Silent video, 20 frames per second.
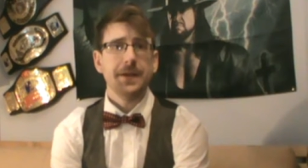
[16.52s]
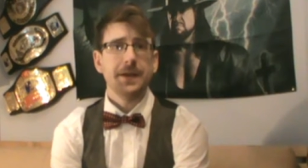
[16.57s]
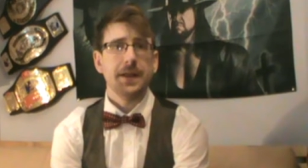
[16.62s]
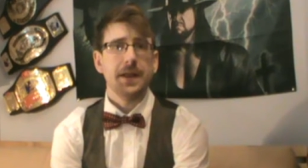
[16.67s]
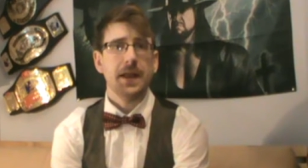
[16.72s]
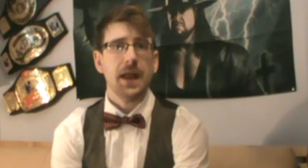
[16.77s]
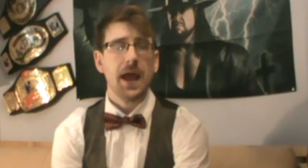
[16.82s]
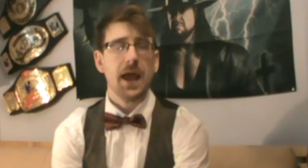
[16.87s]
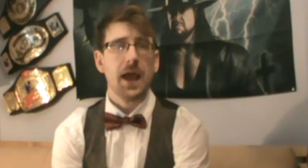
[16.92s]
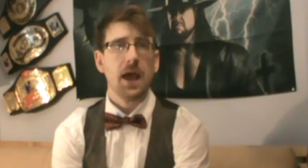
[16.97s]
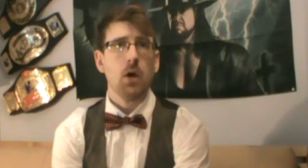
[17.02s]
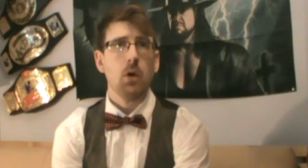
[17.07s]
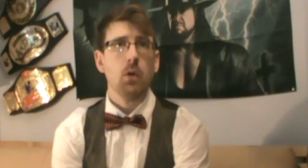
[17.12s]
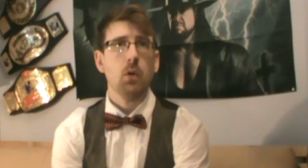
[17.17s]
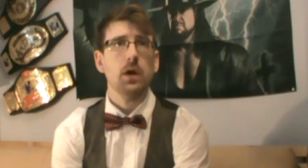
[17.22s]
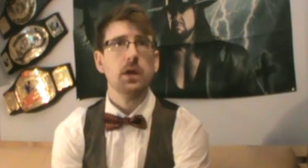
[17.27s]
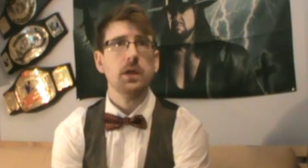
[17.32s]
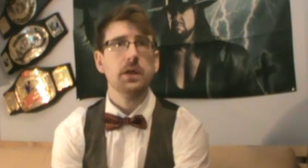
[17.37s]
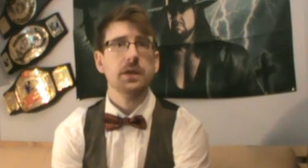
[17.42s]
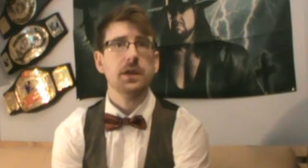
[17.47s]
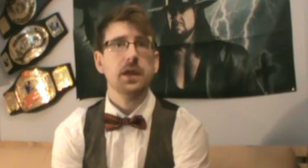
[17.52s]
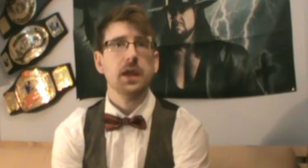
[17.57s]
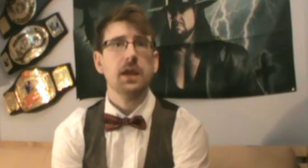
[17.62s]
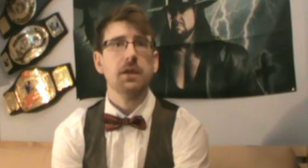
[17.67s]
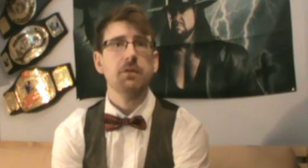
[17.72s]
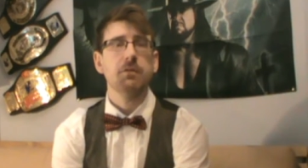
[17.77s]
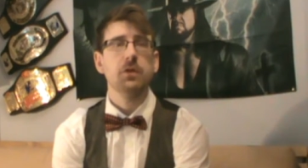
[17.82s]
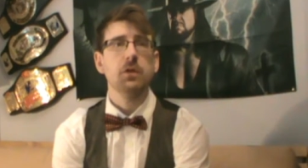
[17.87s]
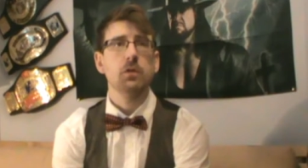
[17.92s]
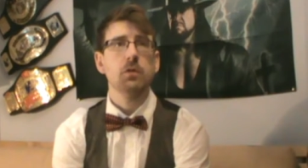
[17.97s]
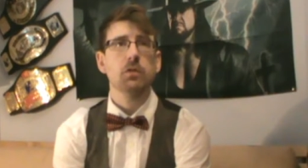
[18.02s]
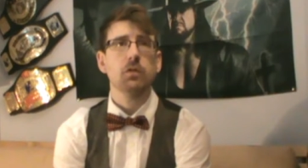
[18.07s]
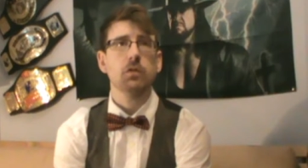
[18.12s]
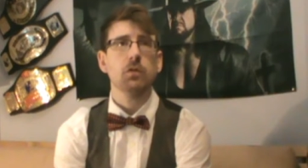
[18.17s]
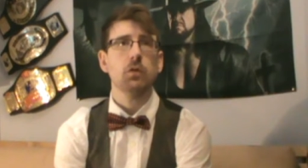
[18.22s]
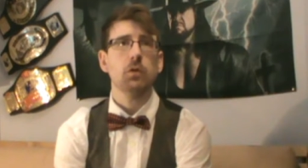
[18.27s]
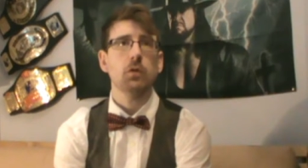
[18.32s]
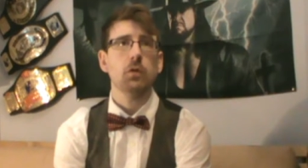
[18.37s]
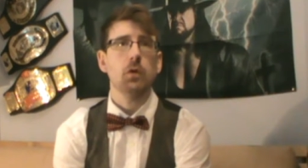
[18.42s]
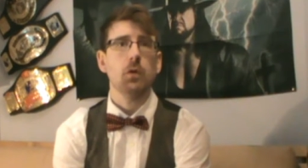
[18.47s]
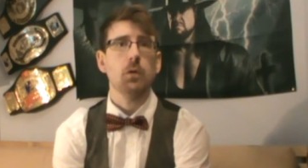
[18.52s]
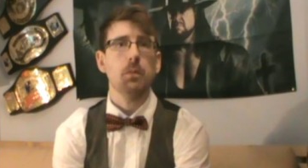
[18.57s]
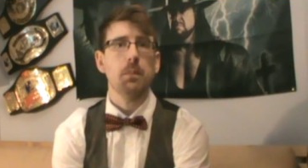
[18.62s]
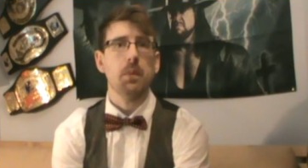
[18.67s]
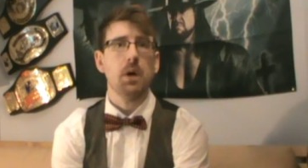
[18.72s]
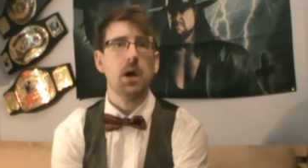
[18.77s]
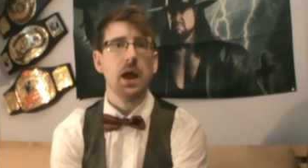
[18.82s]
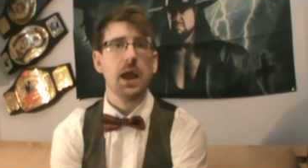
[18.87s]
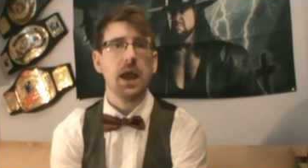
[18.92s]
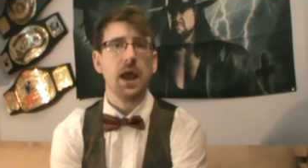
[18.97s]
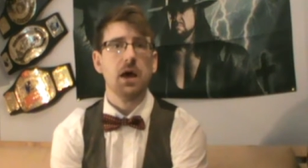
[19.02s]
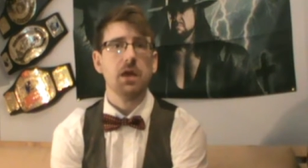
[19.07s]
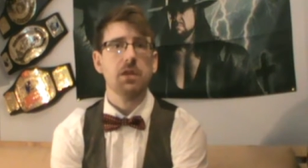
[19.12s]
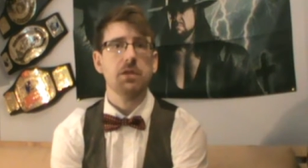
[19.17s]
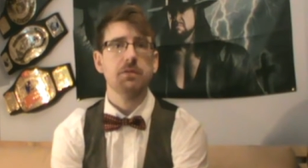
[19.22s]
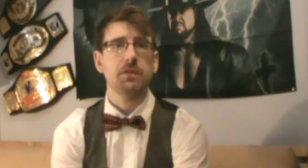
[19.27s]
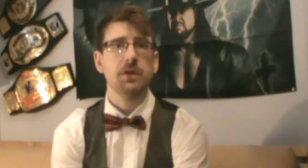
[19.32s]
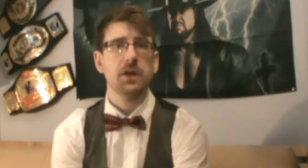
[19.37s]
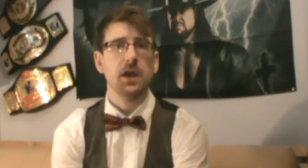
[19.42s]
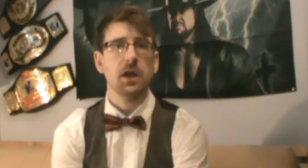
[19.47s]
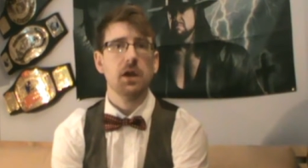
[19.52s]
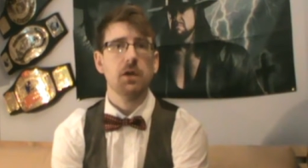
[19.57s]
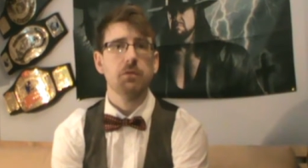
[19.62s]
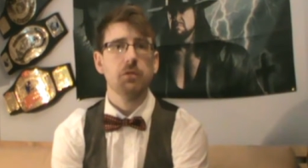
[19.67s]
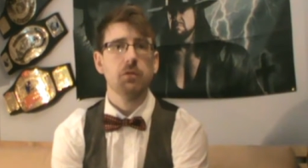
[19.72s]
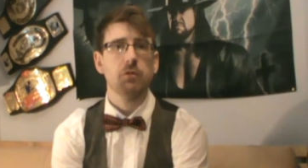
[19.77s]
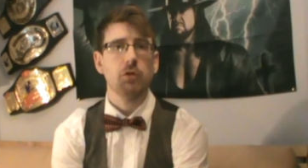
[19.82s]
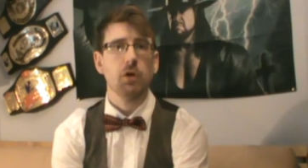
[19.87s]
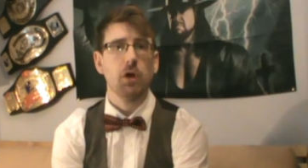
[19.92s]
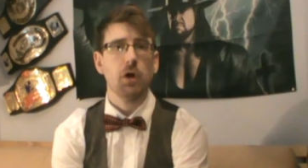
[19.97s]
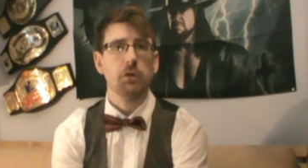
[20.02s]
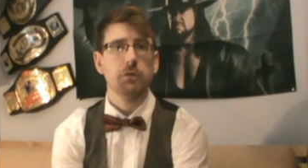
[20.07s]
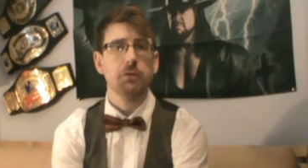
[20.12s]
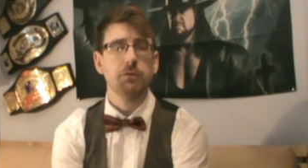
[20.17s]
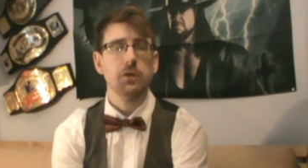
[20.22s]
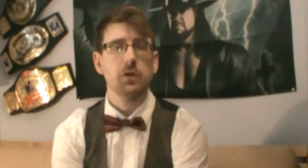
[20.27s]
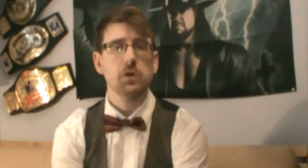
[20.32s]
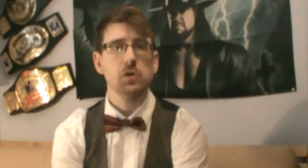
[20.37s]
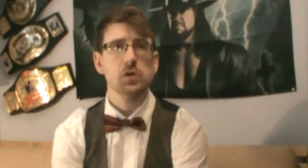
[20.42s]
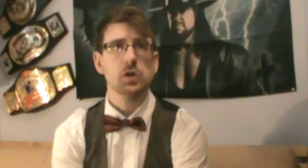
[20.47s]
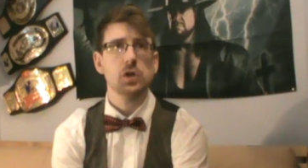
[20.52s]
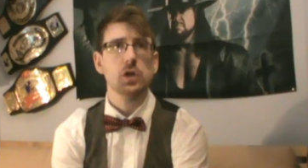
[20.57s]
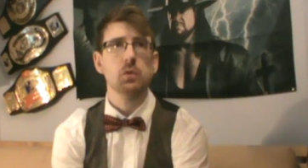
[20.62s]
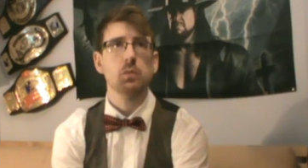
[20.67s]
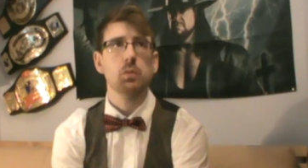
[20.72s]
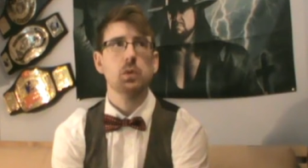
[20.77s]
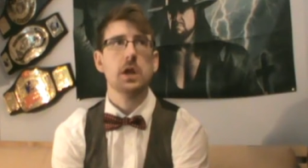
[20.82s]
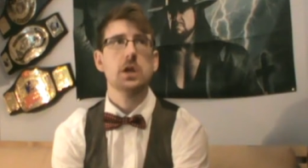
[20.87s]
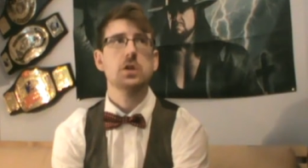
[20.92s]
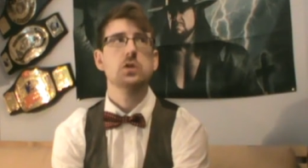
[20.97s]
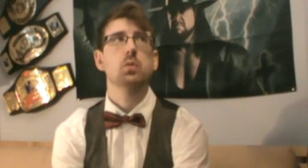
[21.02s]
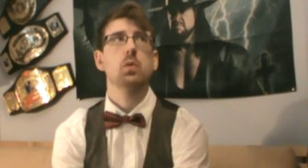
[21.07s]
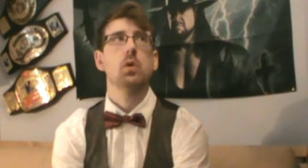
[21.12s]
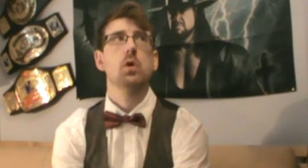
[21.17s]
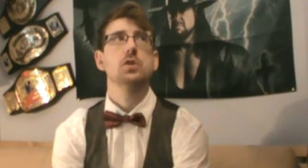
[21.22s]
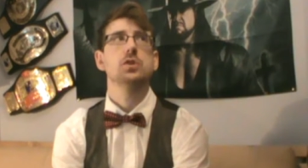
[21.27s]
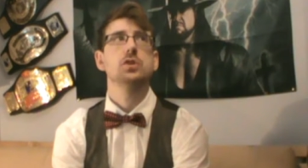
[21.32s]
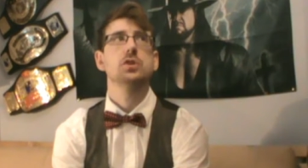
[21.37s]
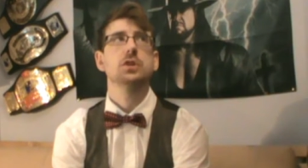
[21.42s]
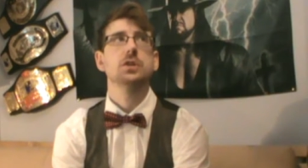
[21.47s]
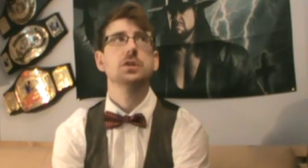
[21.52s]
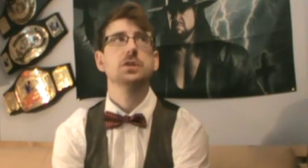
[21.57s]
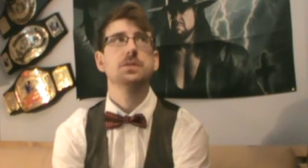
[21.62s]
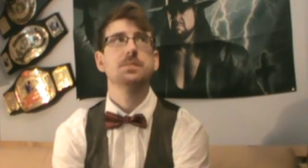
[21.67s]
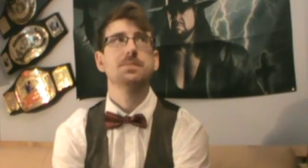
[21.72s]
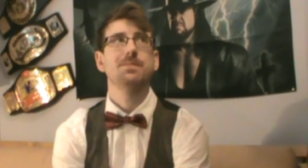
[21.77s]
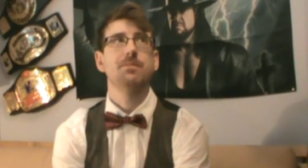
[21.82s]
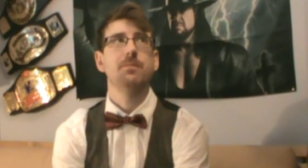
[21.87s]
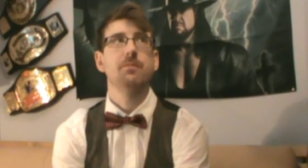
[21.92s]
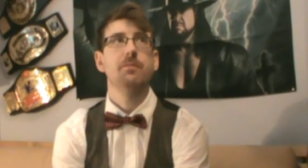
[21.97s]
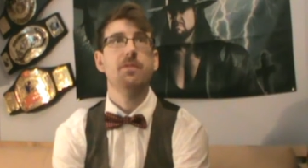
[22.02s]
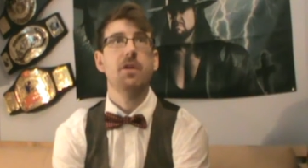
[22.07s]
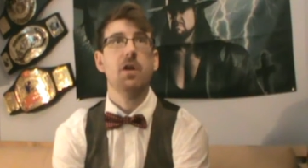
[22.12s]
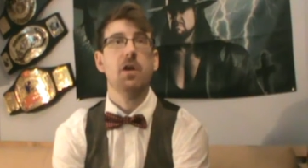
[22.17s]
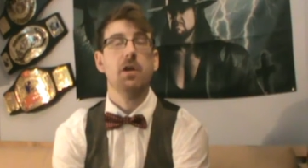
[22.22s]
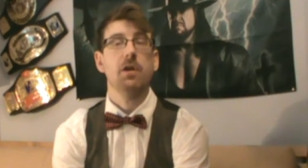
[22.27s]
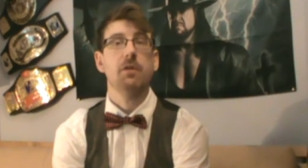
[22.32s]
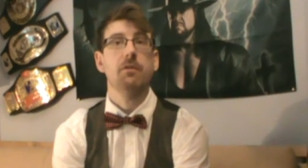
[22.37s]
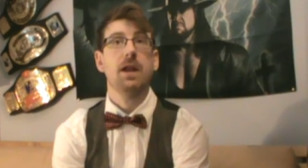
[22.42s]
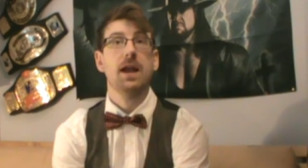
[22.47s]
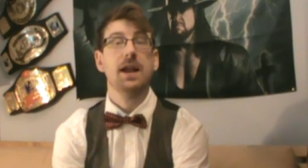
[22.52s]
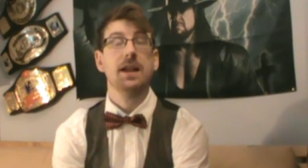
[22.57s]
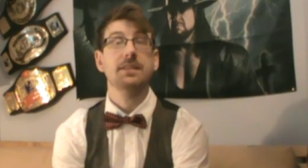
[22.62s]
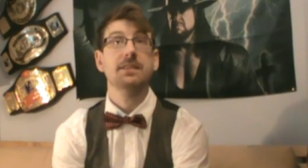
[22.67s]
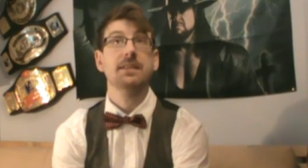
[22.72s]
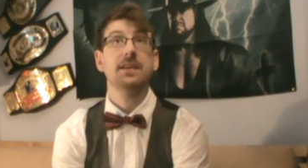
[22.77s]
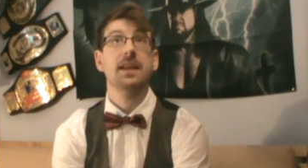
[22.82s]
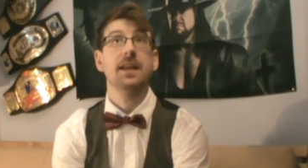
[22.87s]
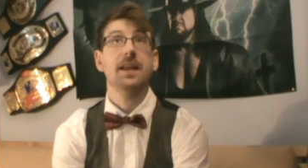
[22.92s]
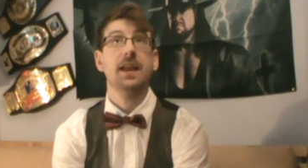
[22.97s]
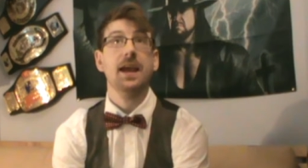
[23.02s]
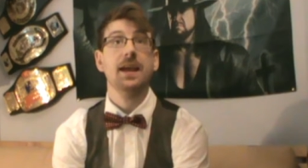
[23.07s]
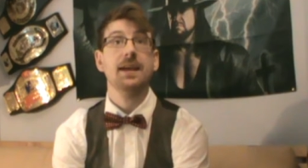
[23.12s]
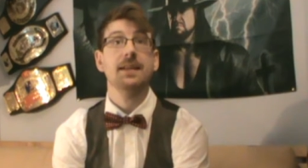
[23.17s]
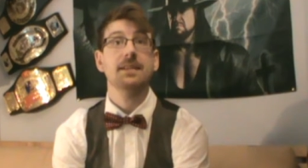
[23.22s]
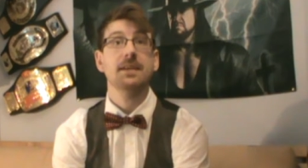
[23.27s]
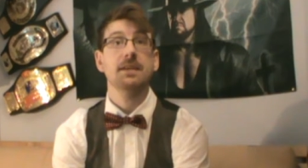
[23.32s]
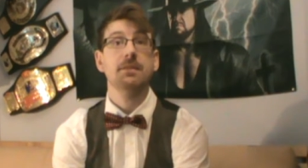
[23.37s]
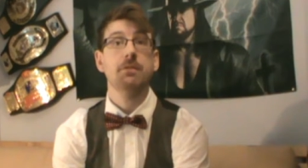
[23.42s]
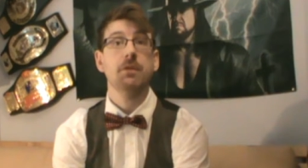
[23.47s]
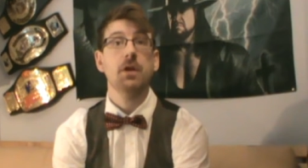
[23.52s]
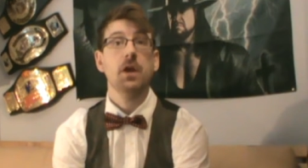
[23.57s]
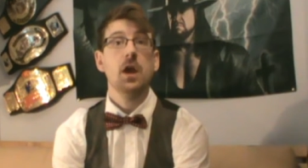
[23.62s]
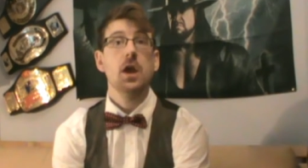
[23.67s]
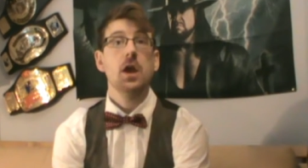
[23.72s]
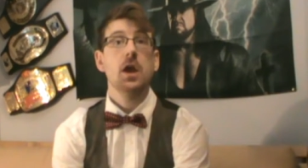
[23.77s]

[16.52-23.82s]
Now, if you saw my other video for Trials Fusion, which was just very ranty and negative,